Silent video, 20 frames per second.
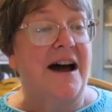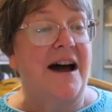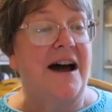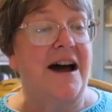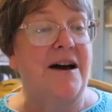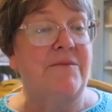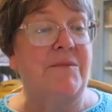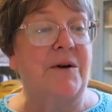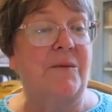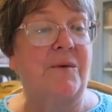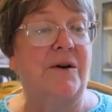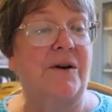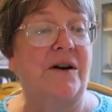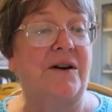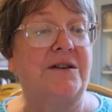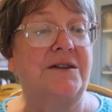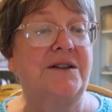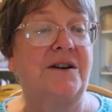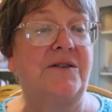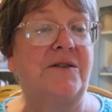Uh, but we're
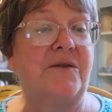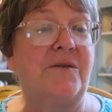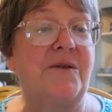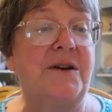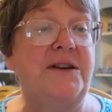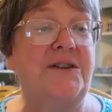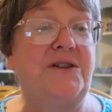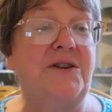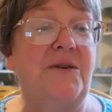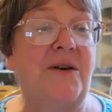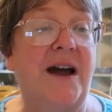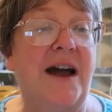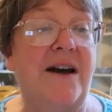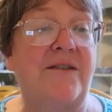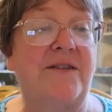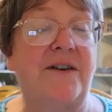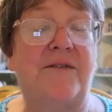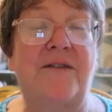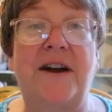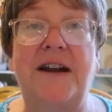also going to
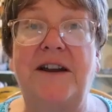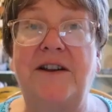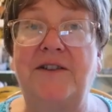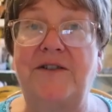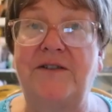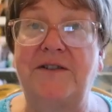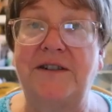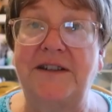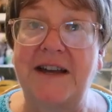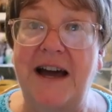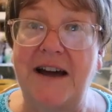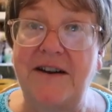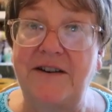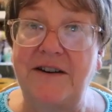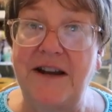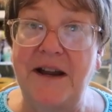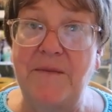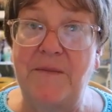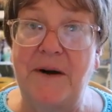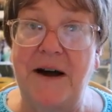have a regular
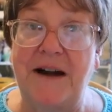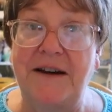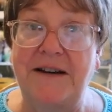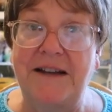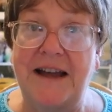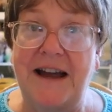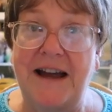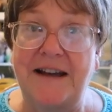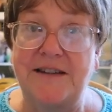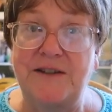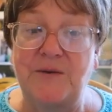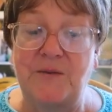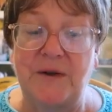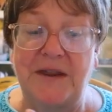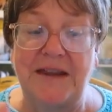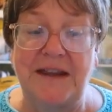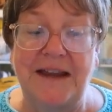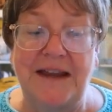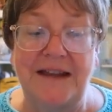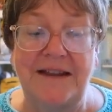Saturday podcast
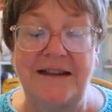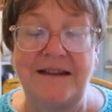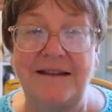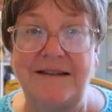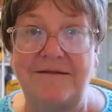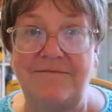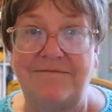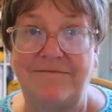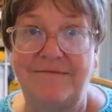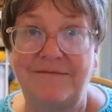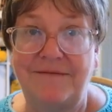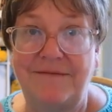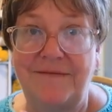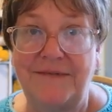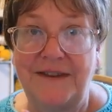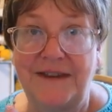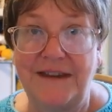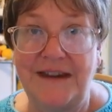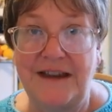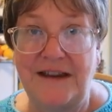within
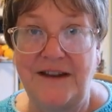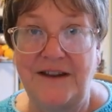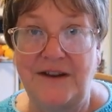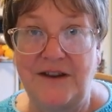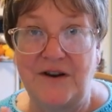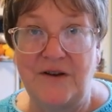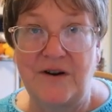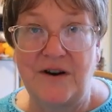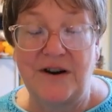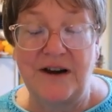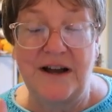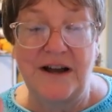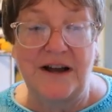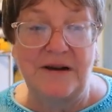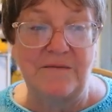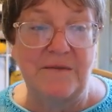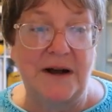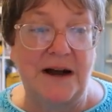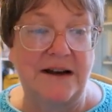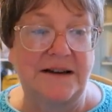the yarn
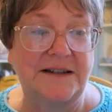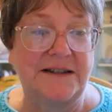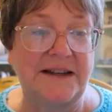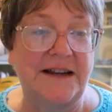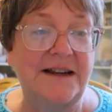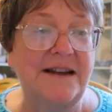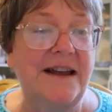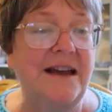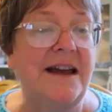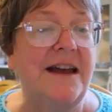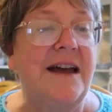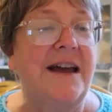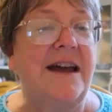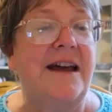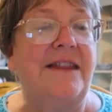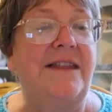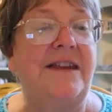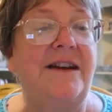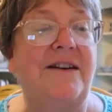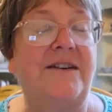unboxing.
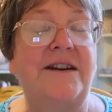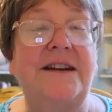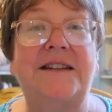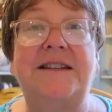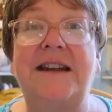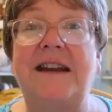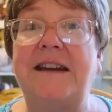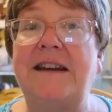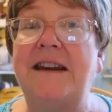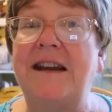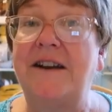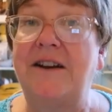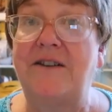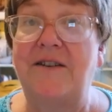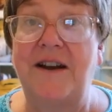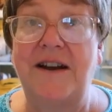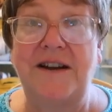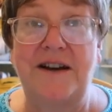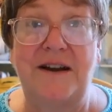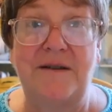There is a Knit
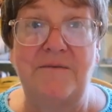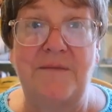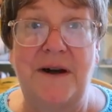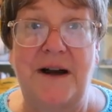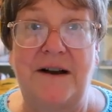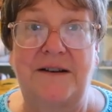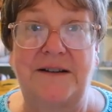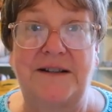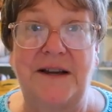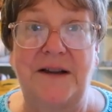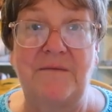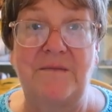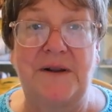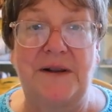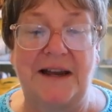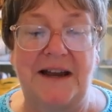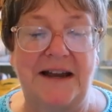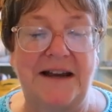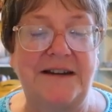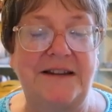Crate unboxing
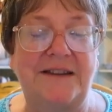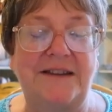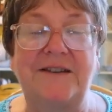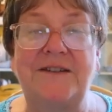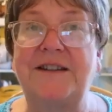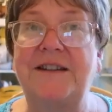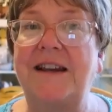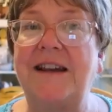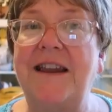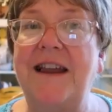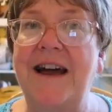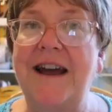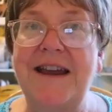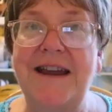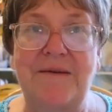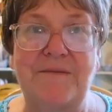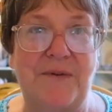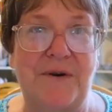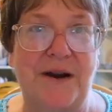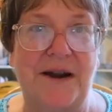planned. There's a
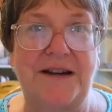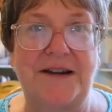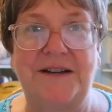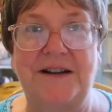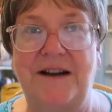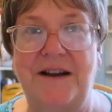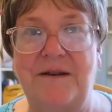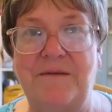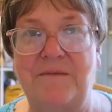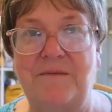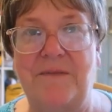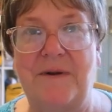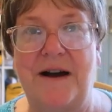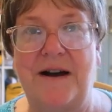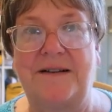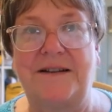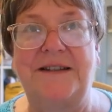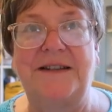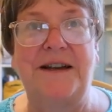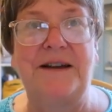Lion Brand
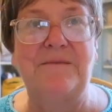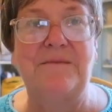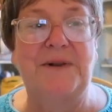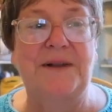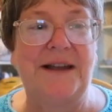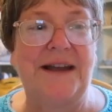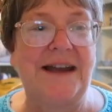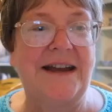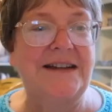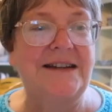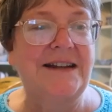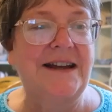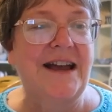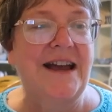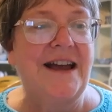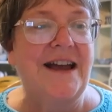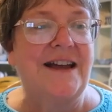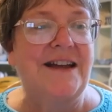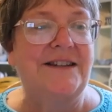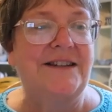unboxing planned.
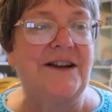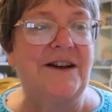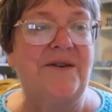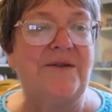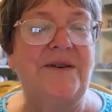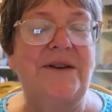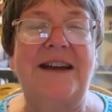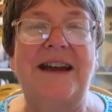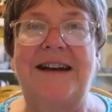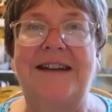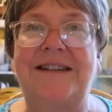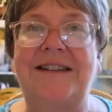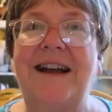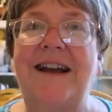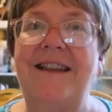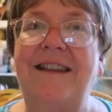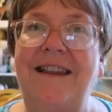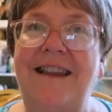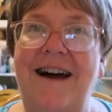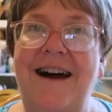So yes,
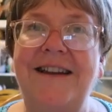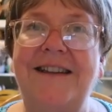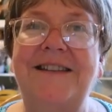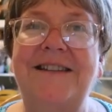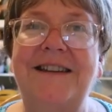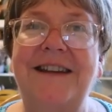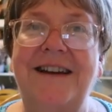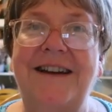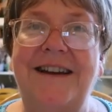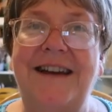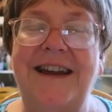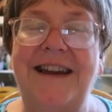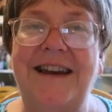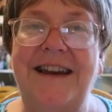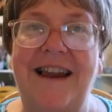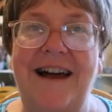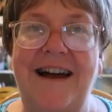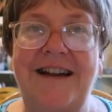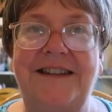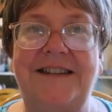lots and
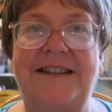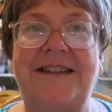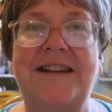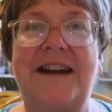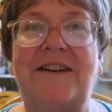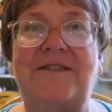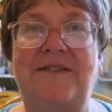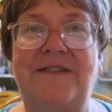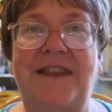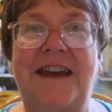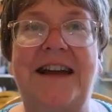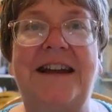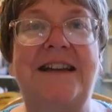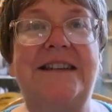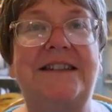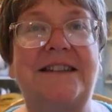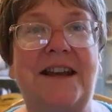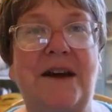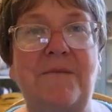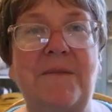lots of
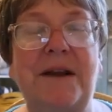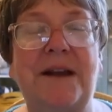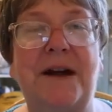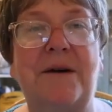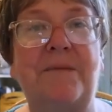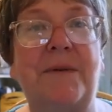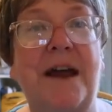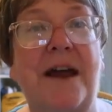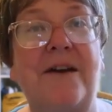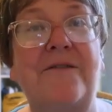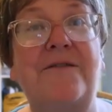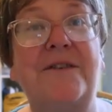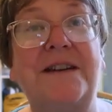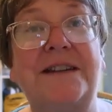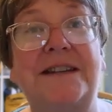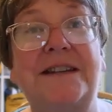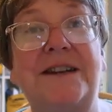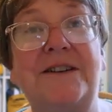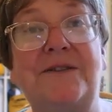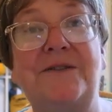things coming up
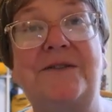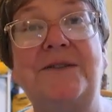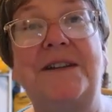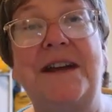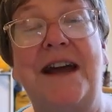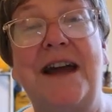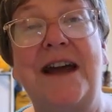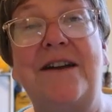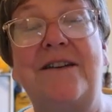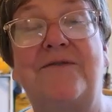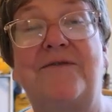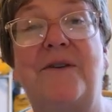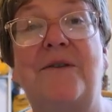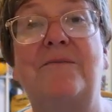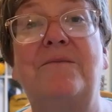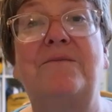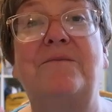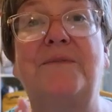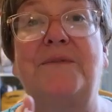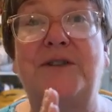every single day
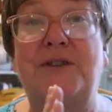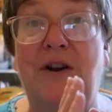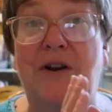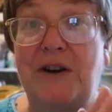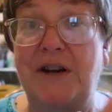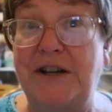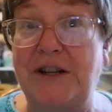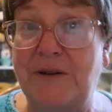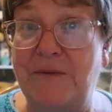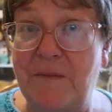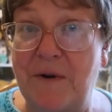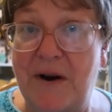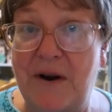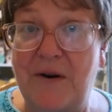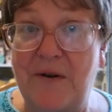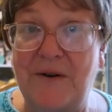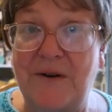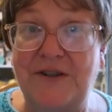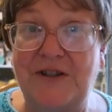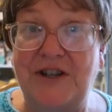from starting
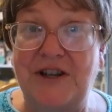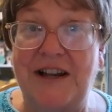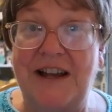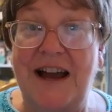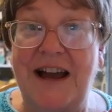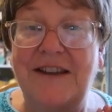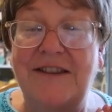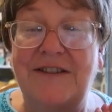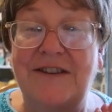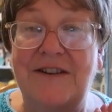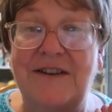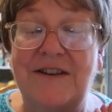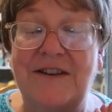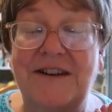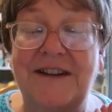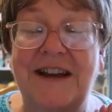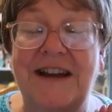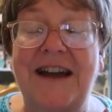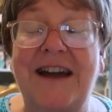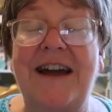tomorrow on July
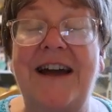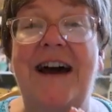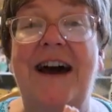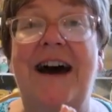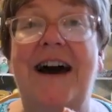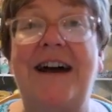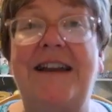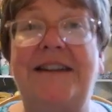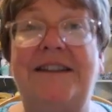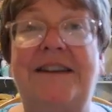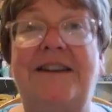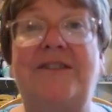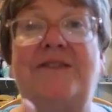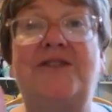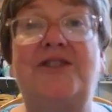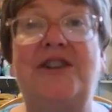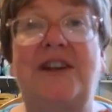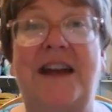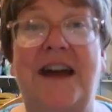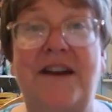3rd
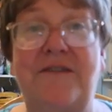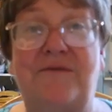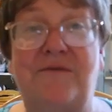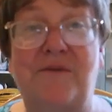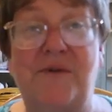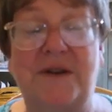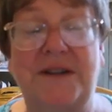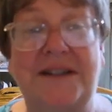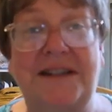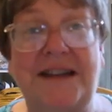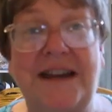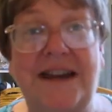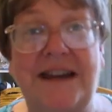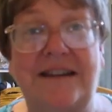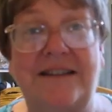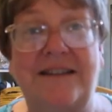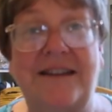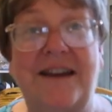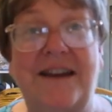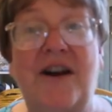until July
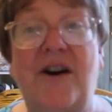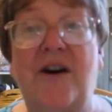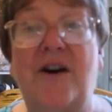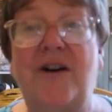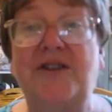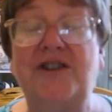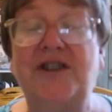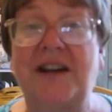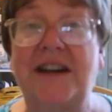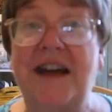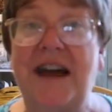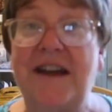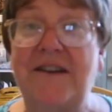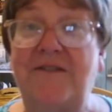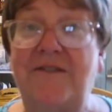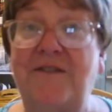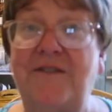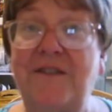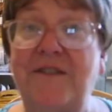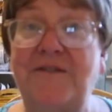14th. On July
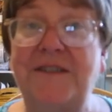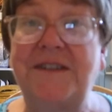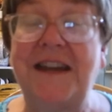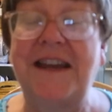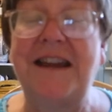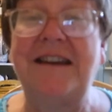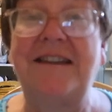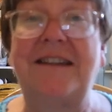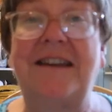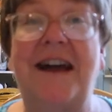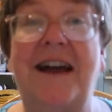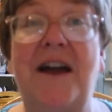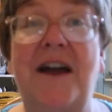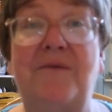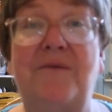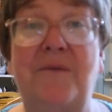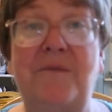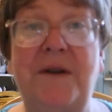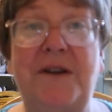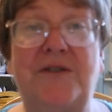15th, I
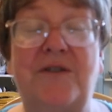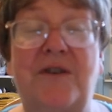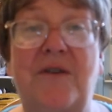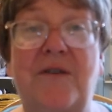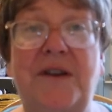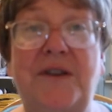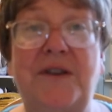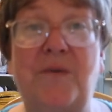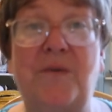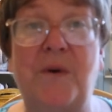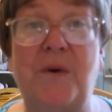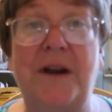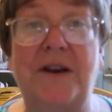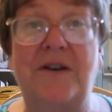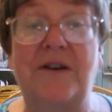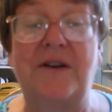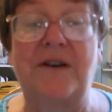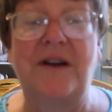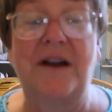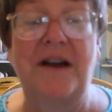will be drawing the
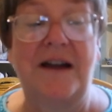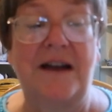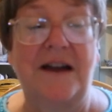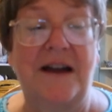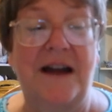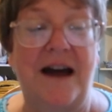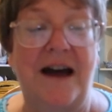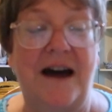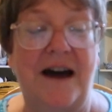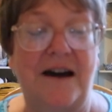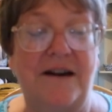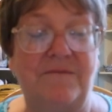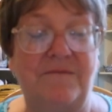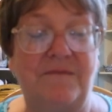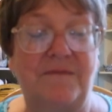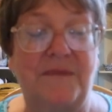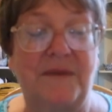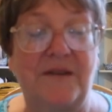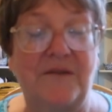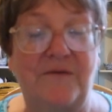winner
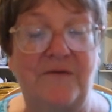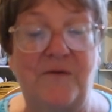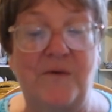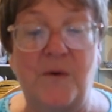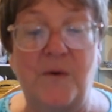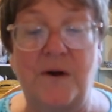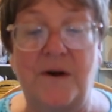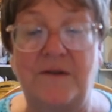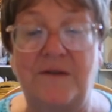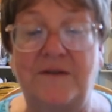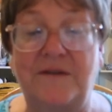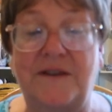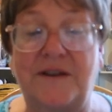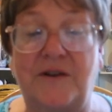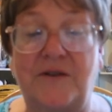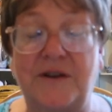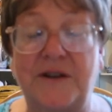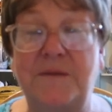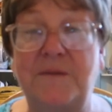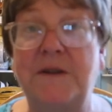um, for the
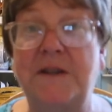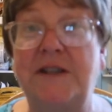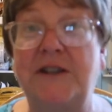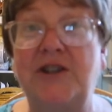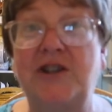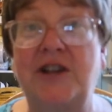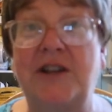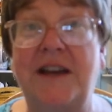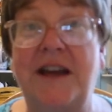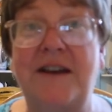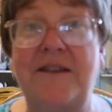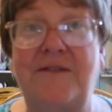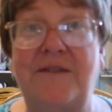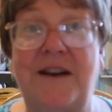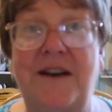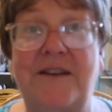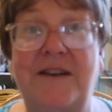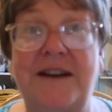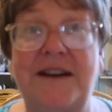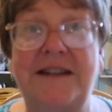Christmas in July
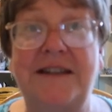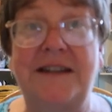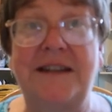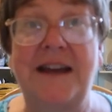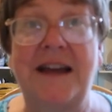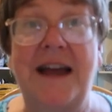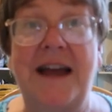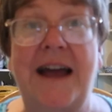Fairies.